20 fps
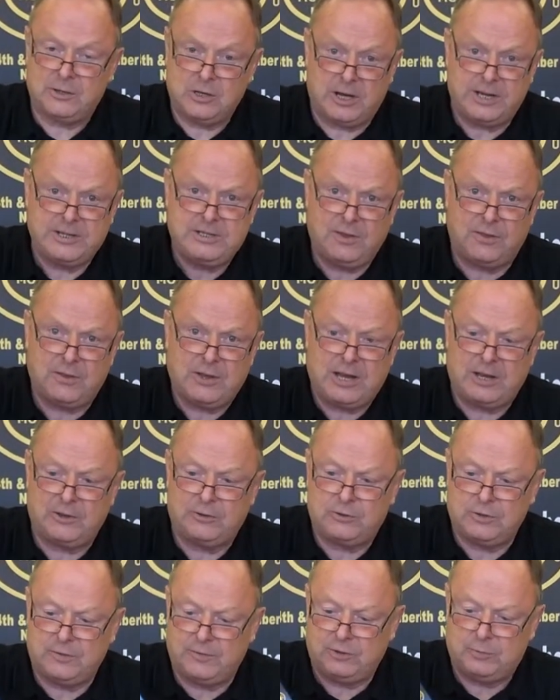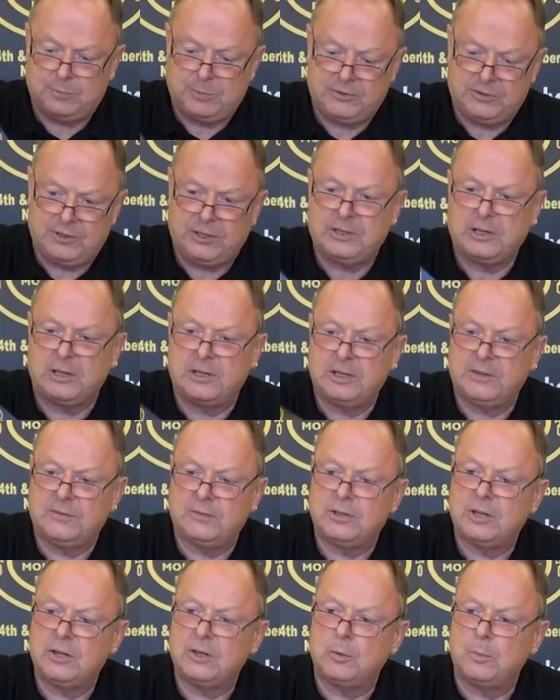90,000 of this particular
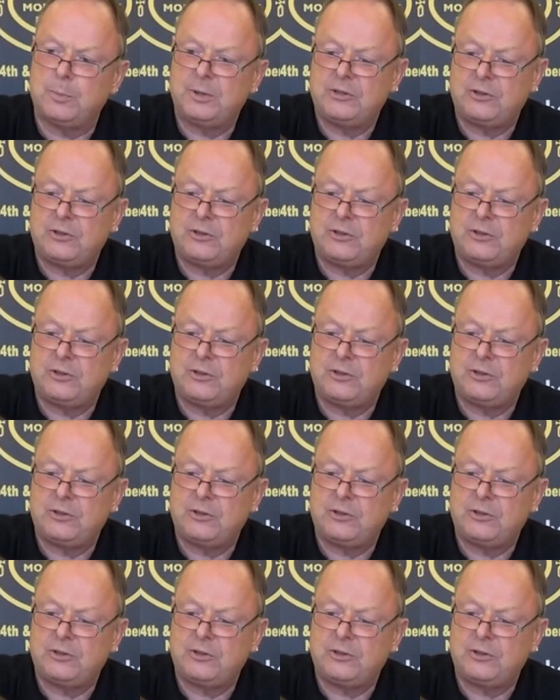leaflet that will be